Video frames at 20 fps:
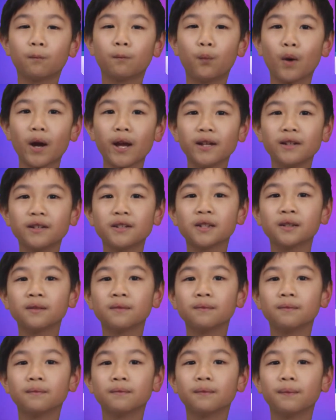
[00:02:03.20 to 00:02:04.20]
Bake,
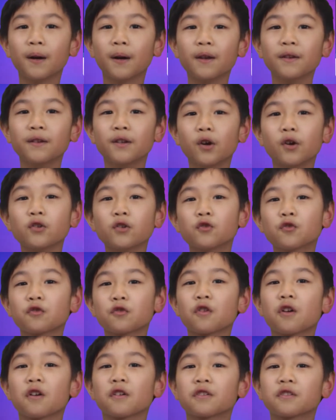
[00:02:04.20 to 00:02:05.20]
but no
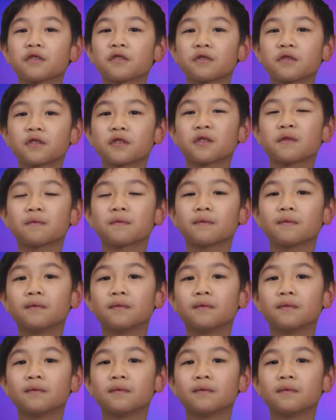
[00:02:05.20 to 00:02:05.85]
crusts.